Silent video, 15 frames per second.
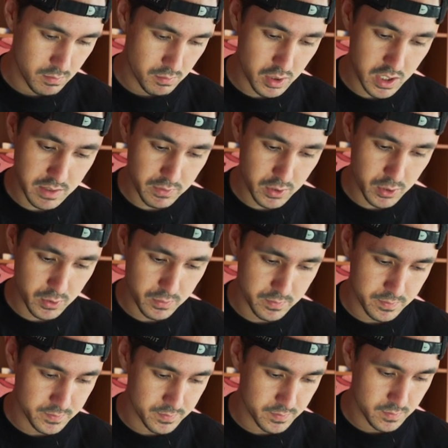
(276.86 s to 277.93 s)
preview.
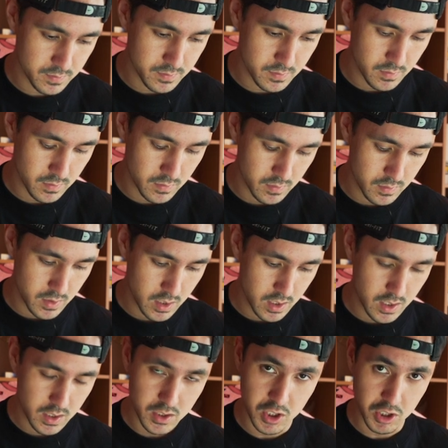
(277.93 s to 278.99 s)

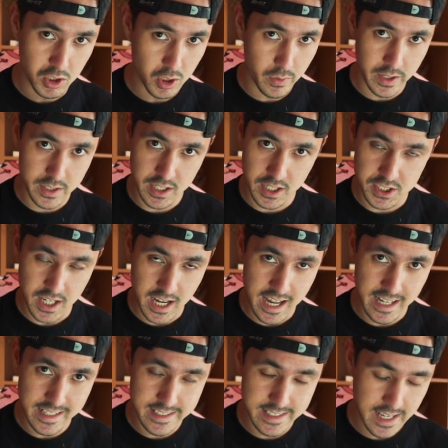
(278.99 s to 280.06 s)
You don't want to touch
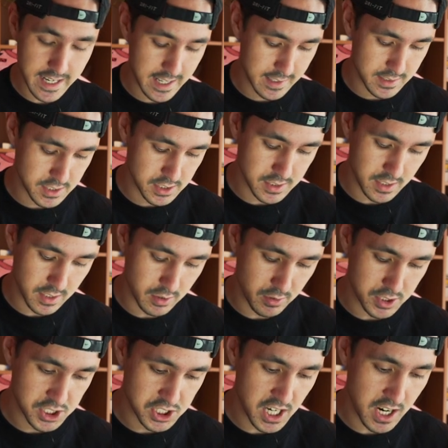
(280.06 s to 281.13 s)
any settings, you're just going to go
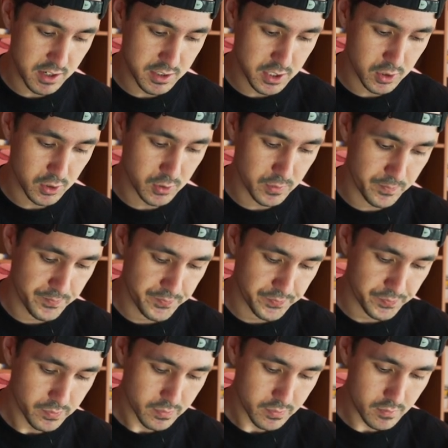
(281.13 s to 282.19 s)
to share to.
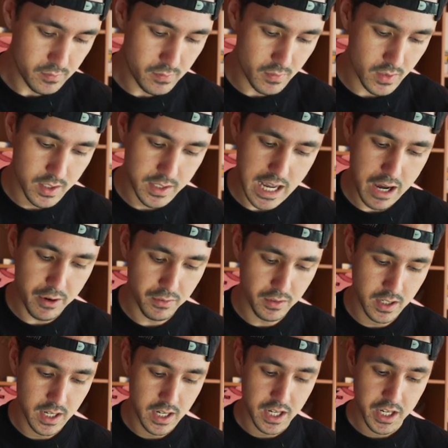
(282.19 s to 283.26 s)
Now
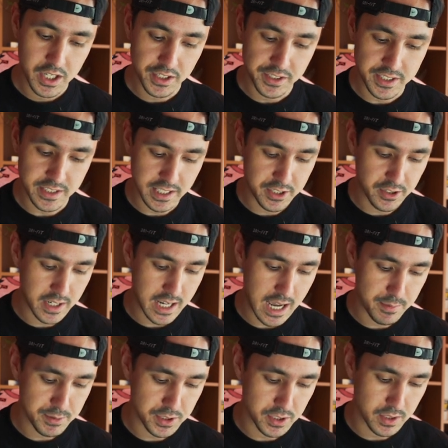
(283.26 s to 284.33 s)
you select your
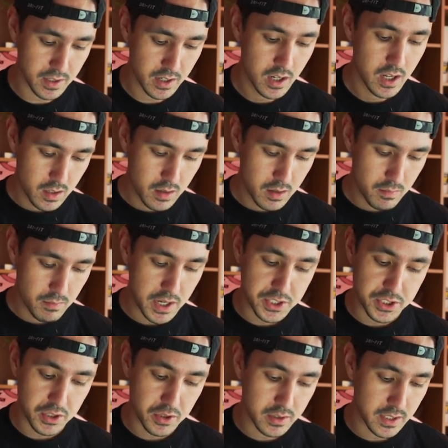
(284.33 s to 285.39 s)
caption, make
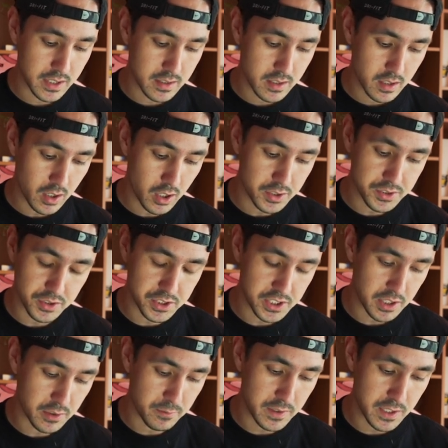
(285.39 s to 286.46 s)
sure you click also
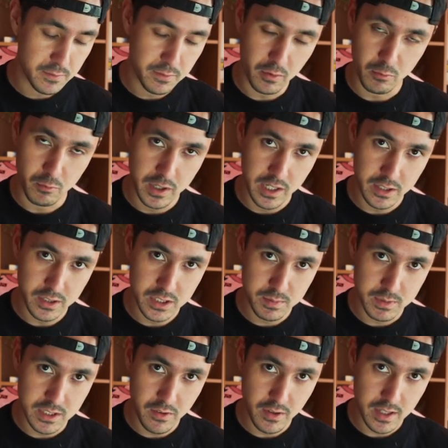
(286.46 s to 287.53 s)
share to feed for reels
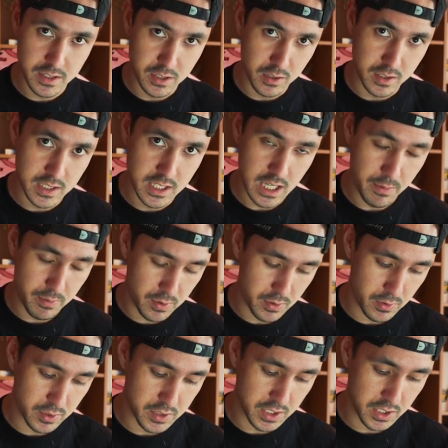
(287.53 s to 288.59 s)
specifically. That's a good tip in
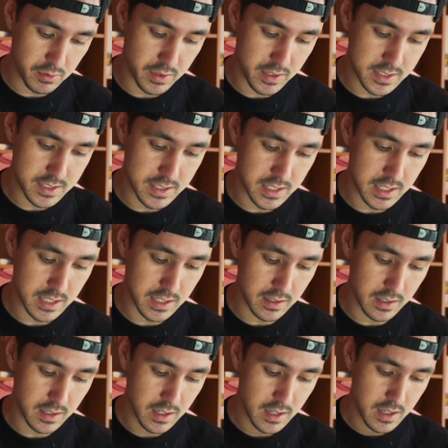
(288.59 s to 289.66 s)
order to increase
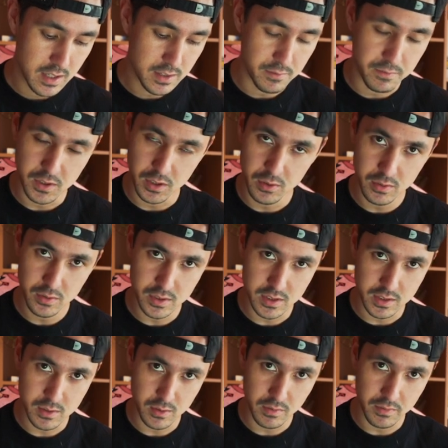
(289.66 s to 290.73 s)
the the views
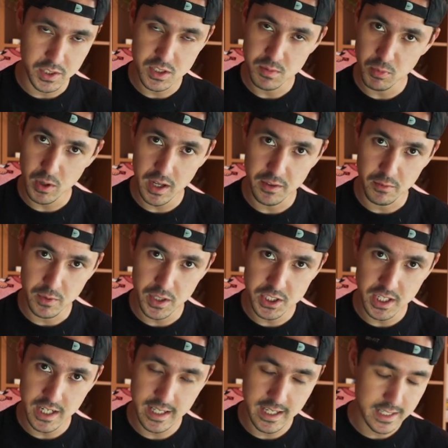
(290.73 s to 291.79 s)
and sort of the spread, the reach
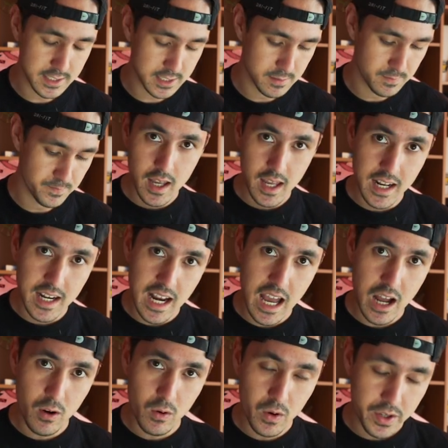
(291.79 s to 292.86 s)
that it gets. And
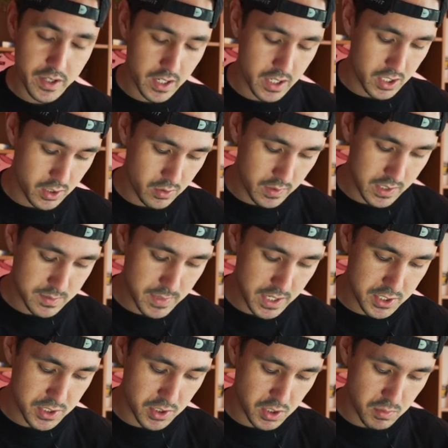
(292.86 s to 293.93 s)
now all you gotta do is
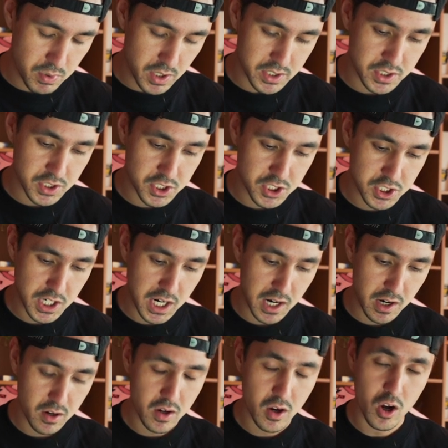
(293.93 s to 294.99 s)
make sure you press
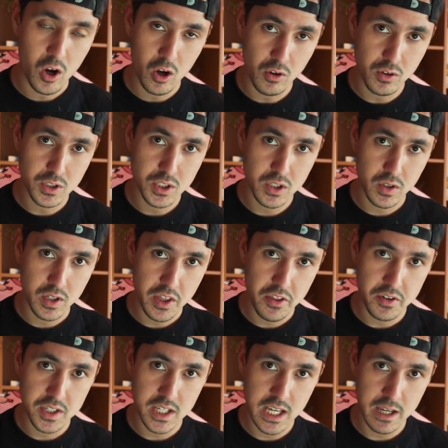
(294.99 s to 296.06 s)
share. Also,
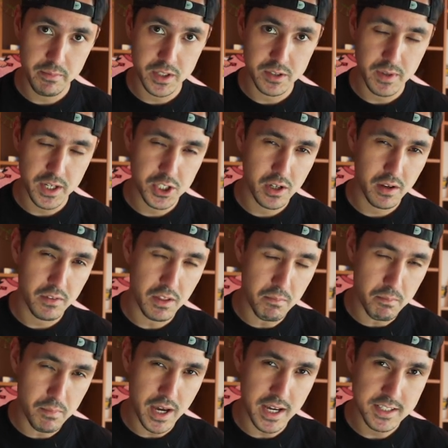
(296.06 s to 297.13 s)
another tip is make sure you have the
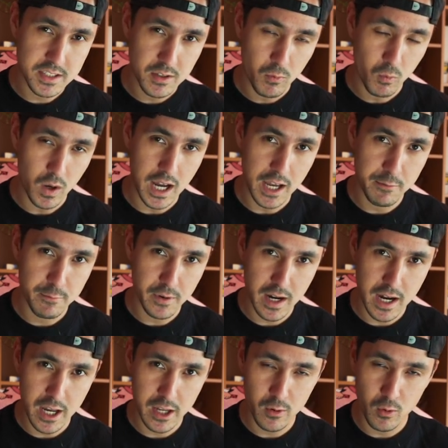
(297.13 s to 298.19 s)
best
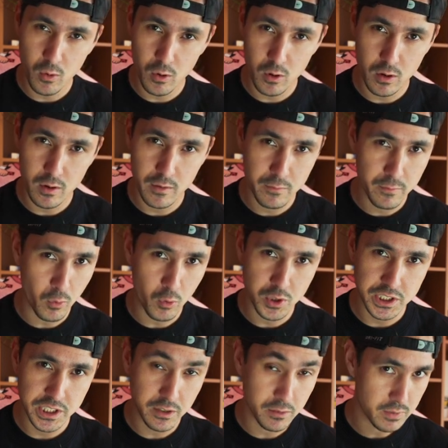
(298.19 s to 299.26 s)
Wi-Fi or
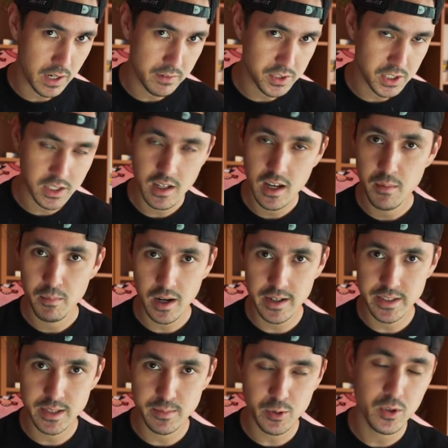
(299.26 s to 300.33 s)
4G or 5G
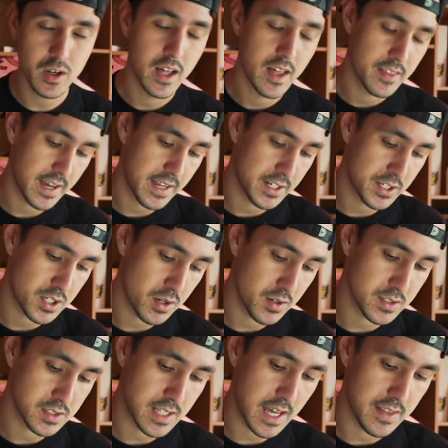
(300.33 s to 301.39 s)
possible. That
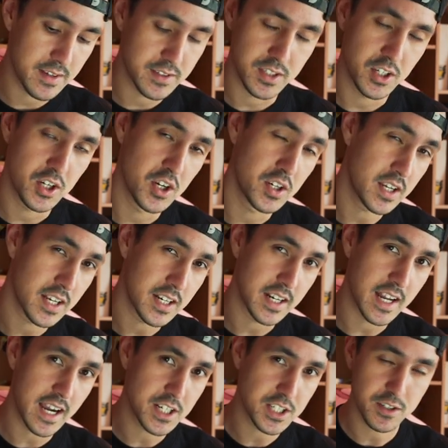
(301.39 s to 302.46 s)
ensures that there's a good
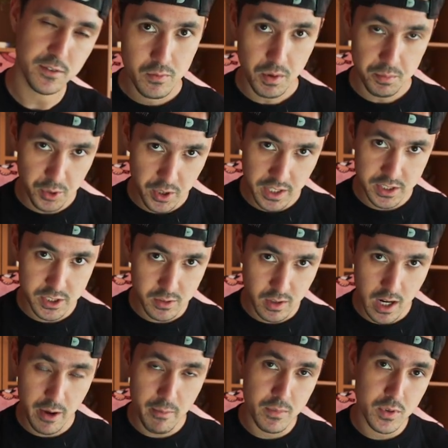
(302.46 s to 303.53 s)
connection from your
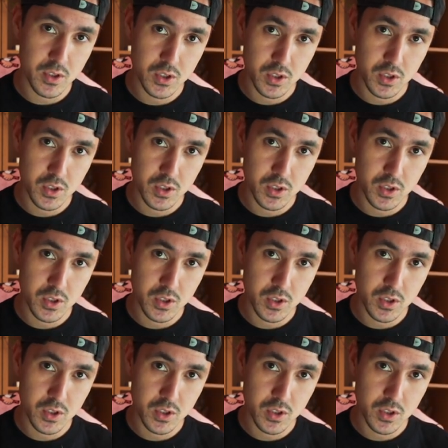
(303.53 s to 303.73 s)
Instagram